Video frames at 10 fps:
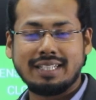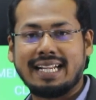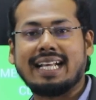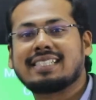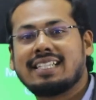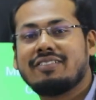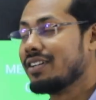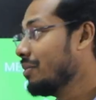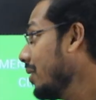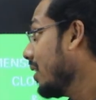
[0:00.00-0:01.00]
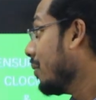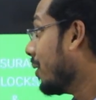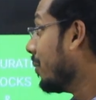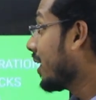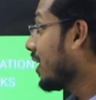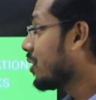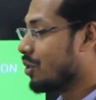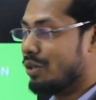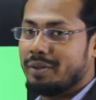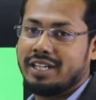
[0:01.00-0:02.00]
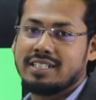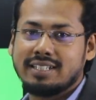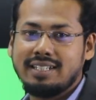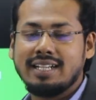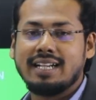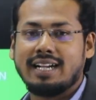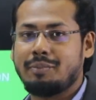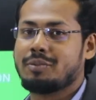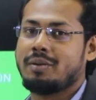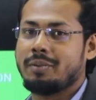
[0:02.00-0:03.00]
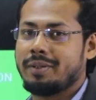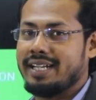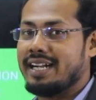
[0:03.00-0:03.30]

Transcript: they are asking from permutation, combination and probability,